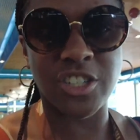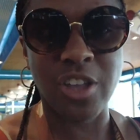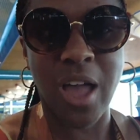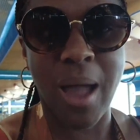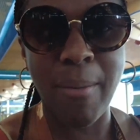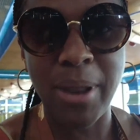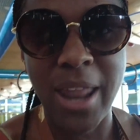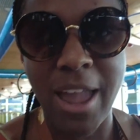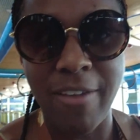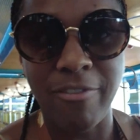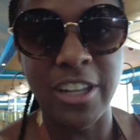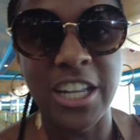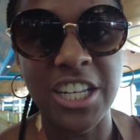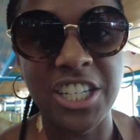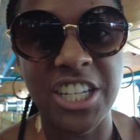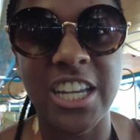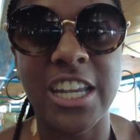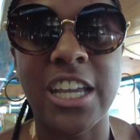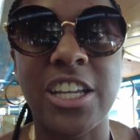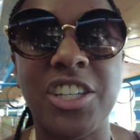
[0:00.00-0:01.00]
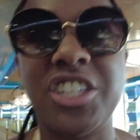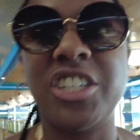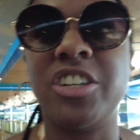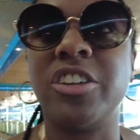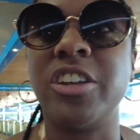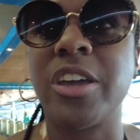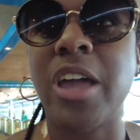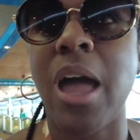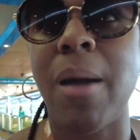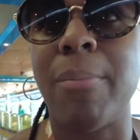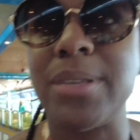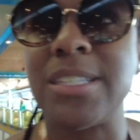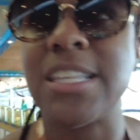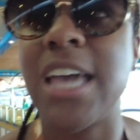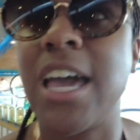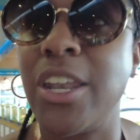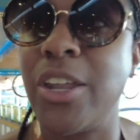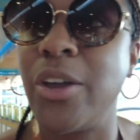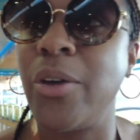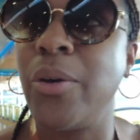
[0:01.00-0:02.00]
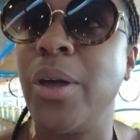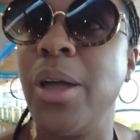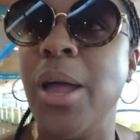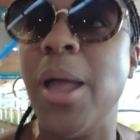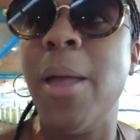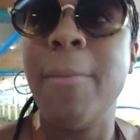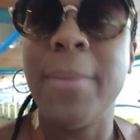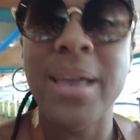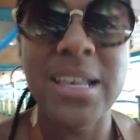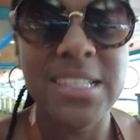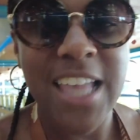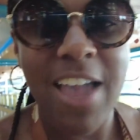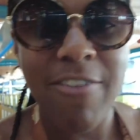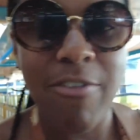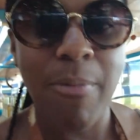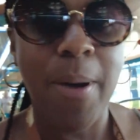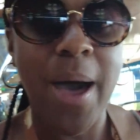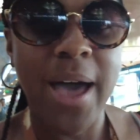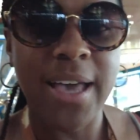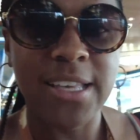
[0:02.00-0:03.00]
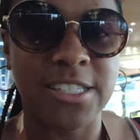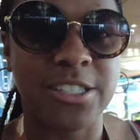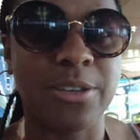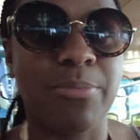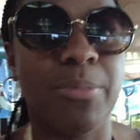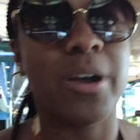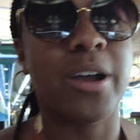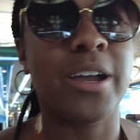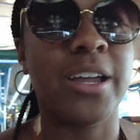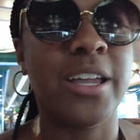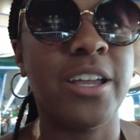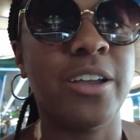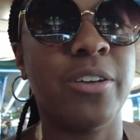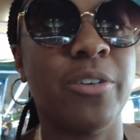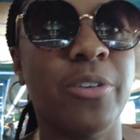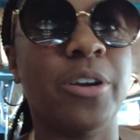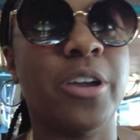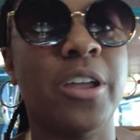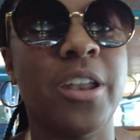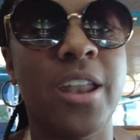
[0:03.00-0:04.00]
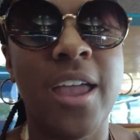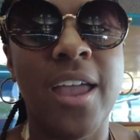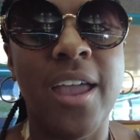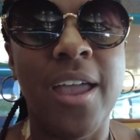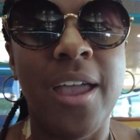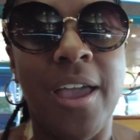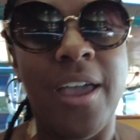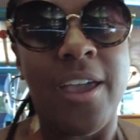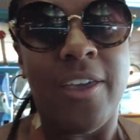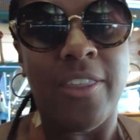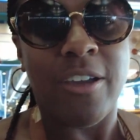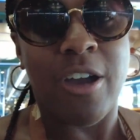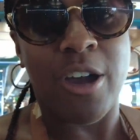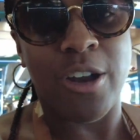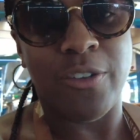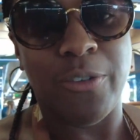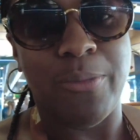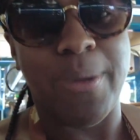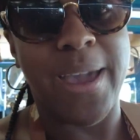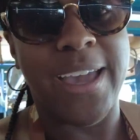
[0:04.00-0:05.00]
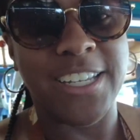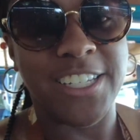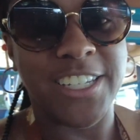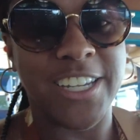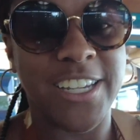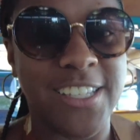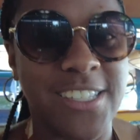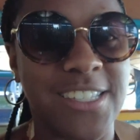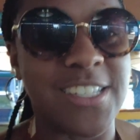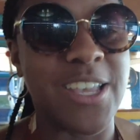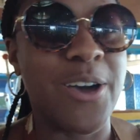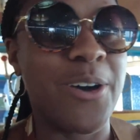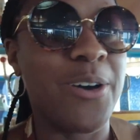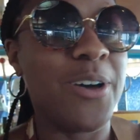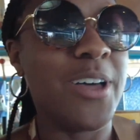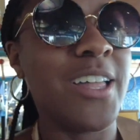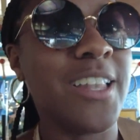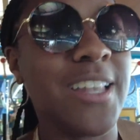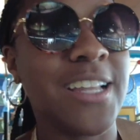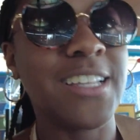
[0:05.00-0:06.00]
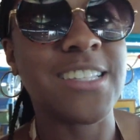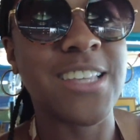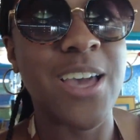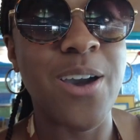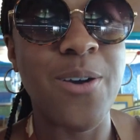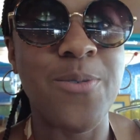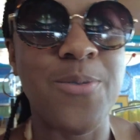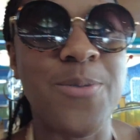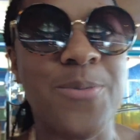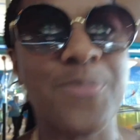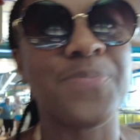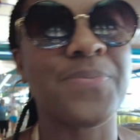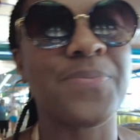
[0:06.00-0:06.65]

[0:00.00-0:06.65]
So I'm gonna have lunch at Cucina Del Capitano because they have a pasta bar here on Carnival Magic. So let's go.